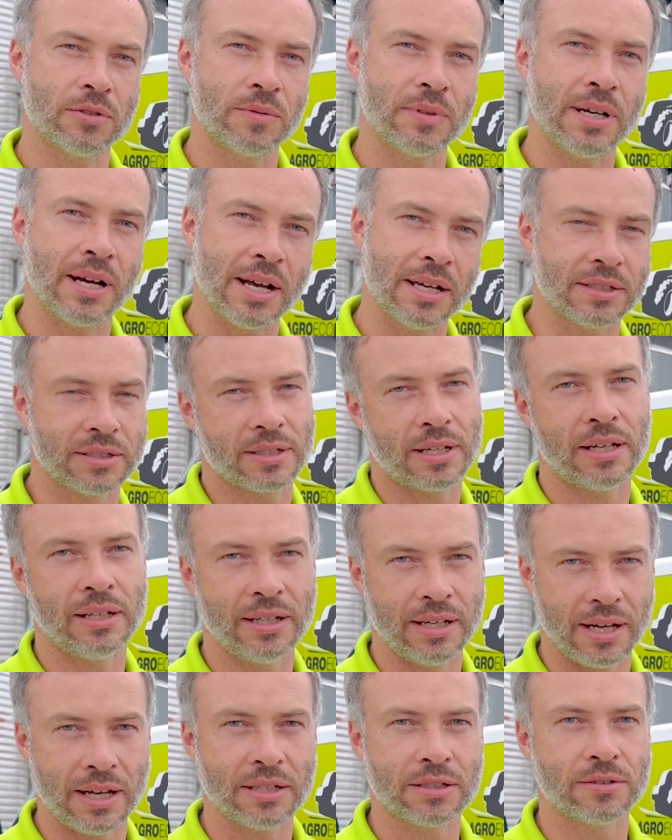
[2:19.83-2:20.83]
So we ask
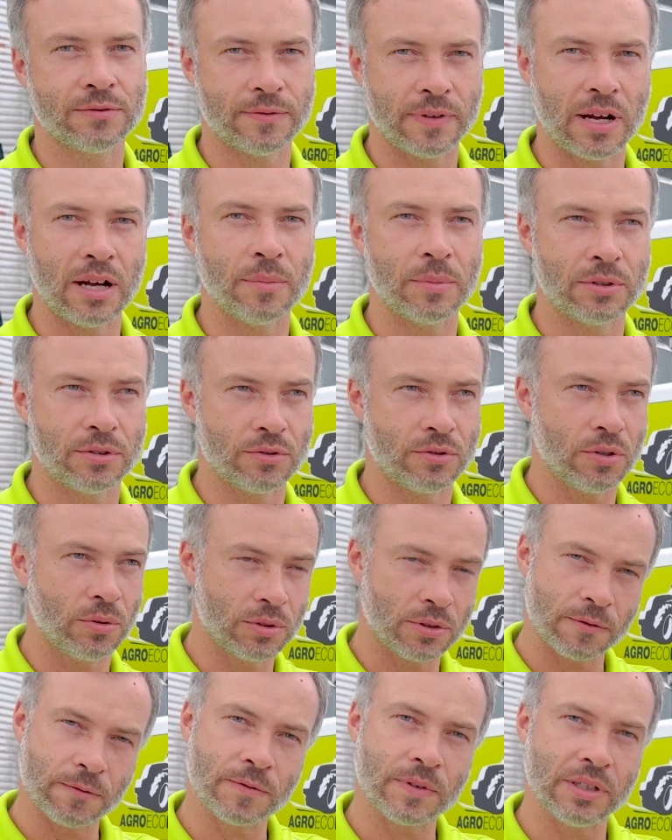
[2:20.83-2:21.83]
kindly ask the farmer to
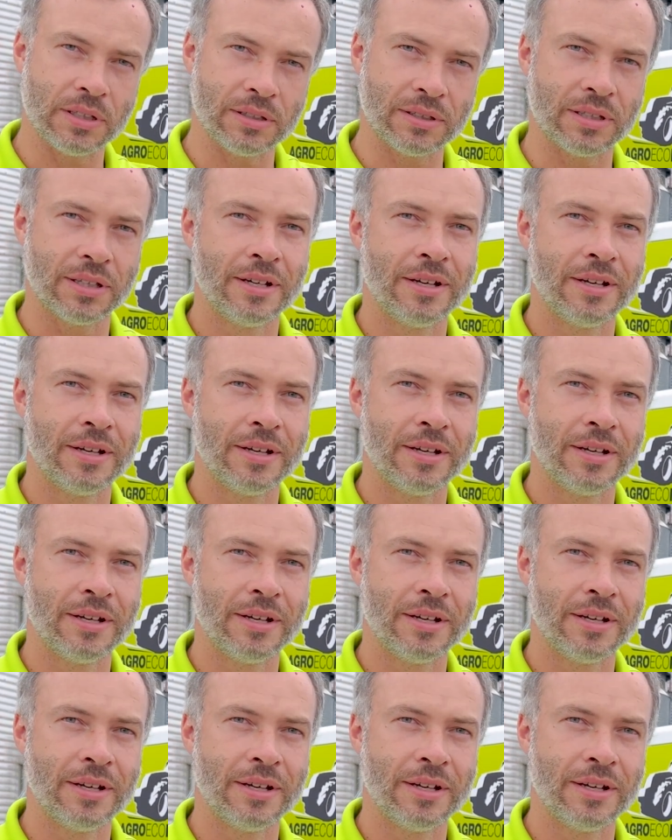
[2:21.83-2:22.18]
go to the field,